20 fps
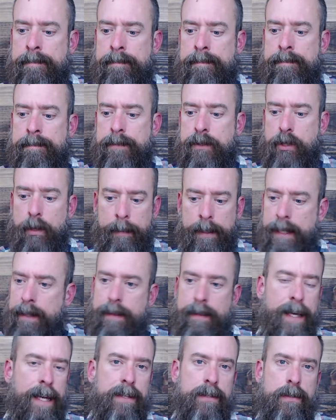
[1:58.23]
so many
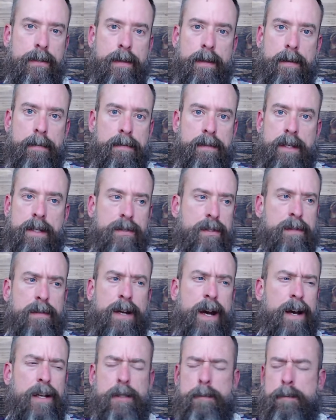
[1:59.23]
things. This
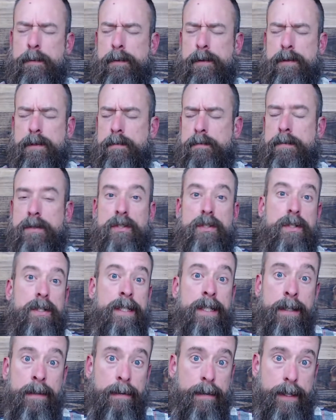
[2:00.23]
gospel is
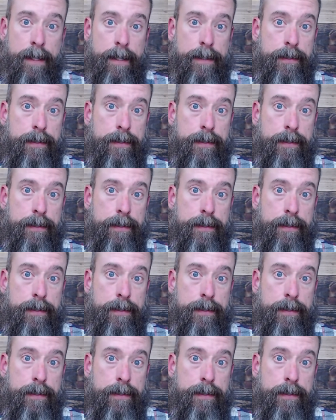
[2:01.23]
mysterious,